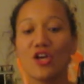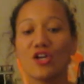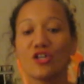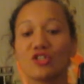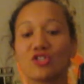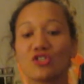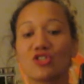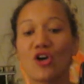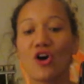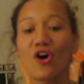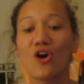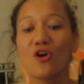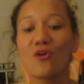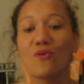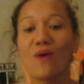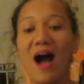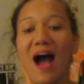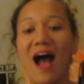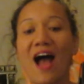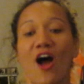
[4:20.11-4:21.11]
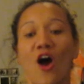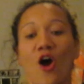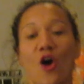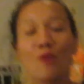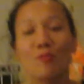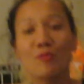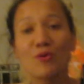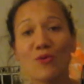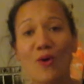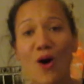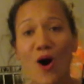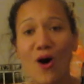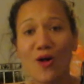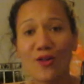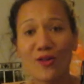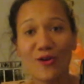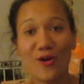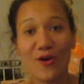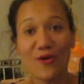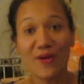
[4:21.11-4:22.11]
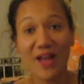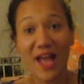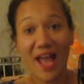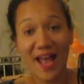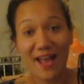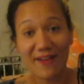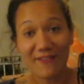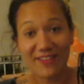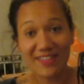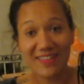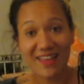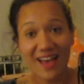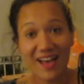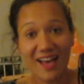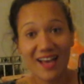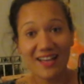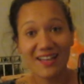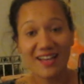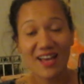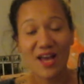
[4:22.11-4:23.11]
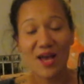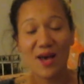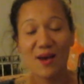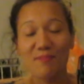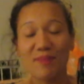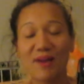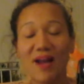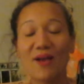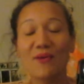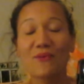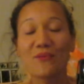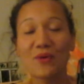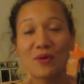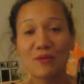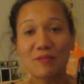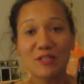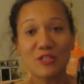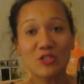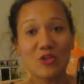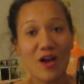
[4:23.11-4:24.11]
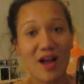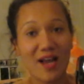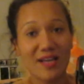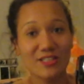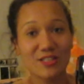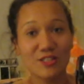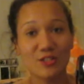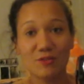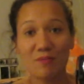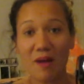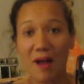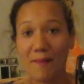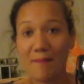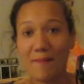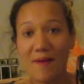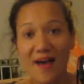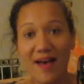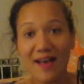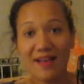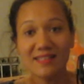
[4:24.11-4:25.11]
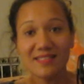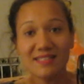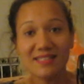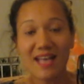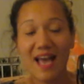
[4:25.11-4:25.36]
So I hope you all are okay with that, but I will be trying to do my best.